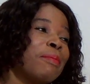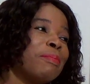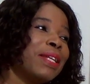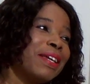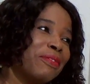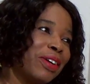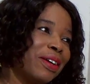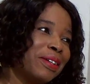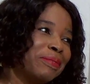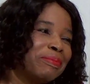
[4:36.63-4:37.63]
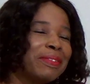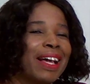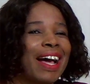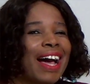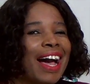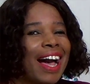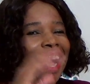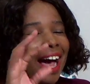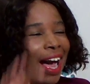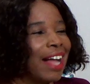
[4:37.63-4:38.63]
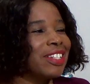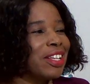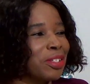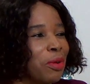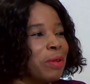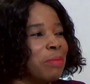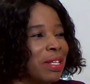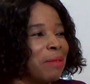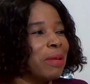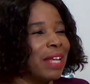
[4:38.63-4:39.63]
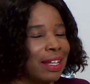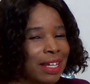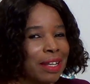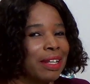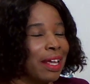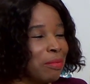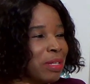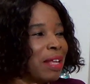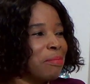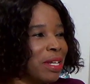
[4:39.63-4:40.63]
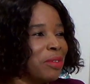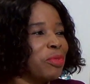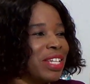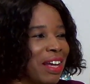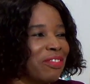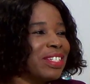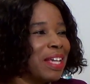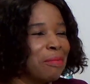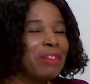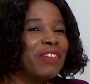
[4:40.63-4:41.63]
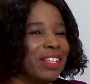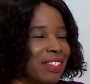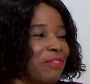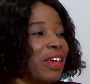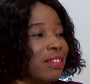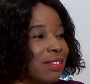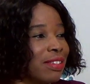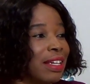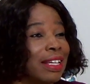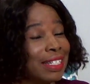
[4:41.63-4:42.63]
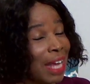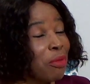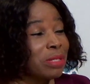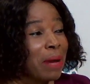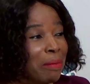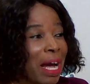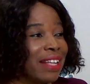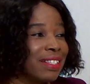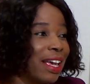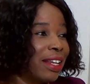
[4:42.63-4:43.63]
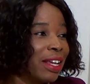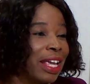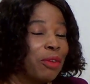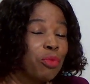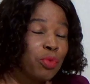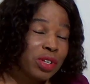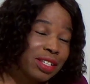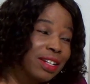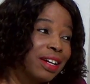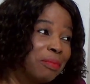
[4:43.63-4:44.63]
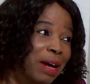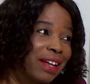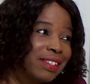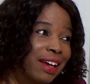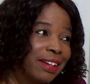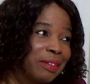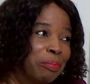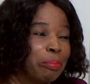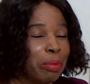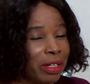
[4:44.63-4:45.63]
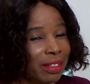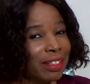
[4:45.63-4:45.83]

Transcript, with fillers: I'll just go and meet him and I tell, let him tell me what he have to tell me face to face. That was my mindset. Wasn't a good mindset, but that was it. Mm-hmm.